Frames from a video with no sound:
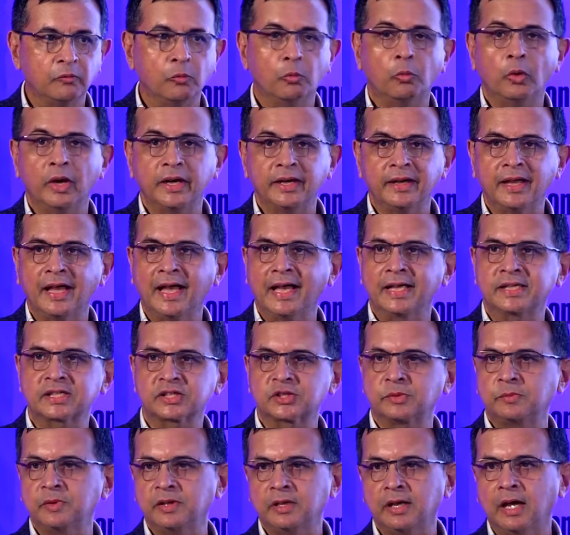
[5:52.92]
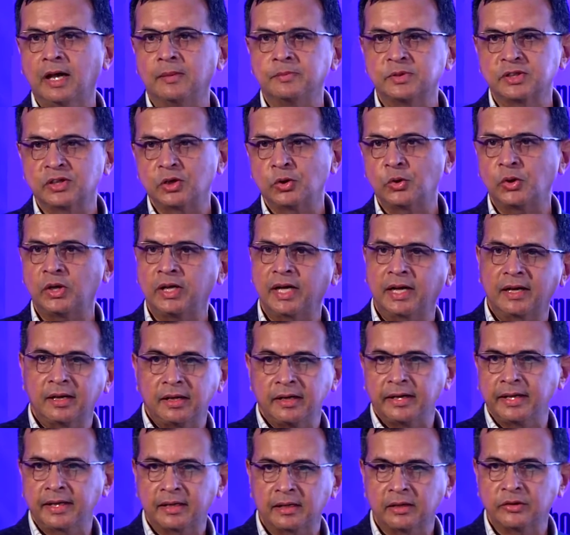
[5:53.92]
One has to be absolutely
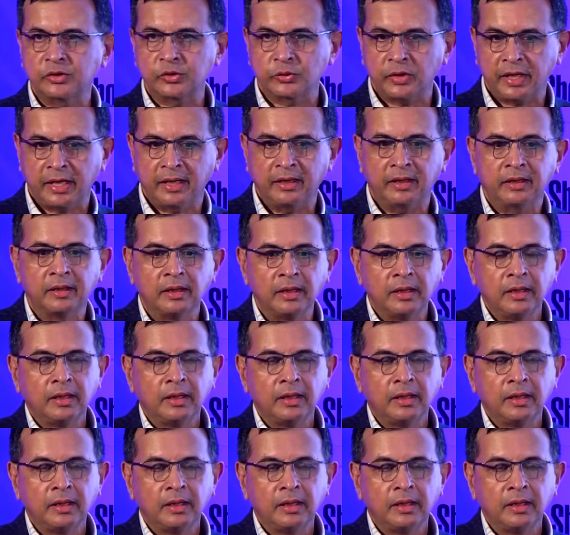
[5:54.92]
analytical today.